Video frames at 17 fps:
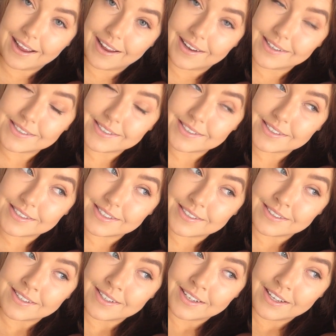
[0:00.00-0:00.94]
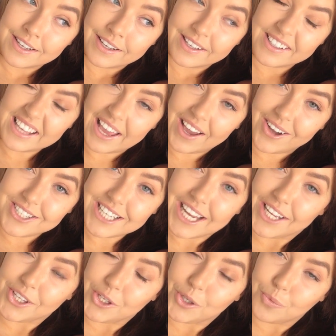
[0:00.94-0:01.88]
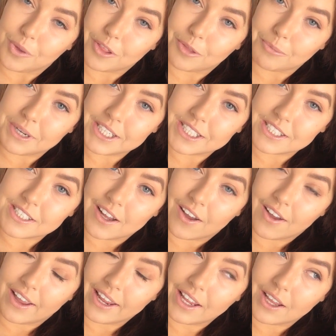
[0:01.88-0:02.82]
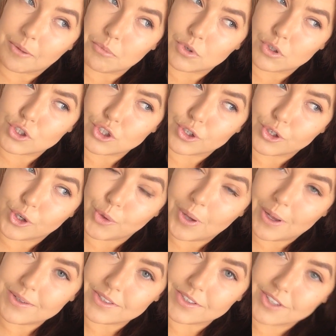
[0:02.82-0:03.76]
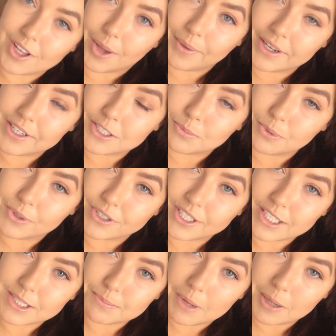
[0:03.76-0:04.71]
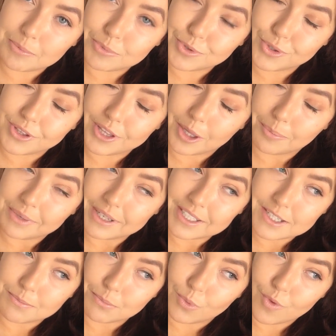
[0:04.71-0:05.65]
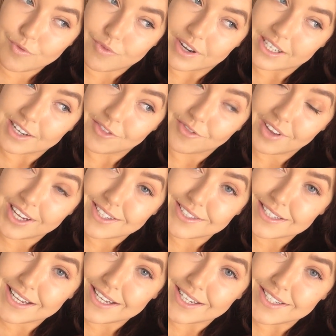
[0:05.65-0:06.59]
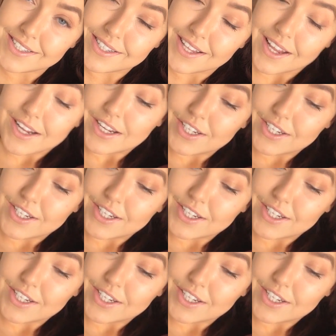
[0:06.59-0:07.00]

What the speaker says: And yeah, I'll take you with me tonight. I'm not sure who else is going, to be honest, but I'm sure there'll be some more friendly faces.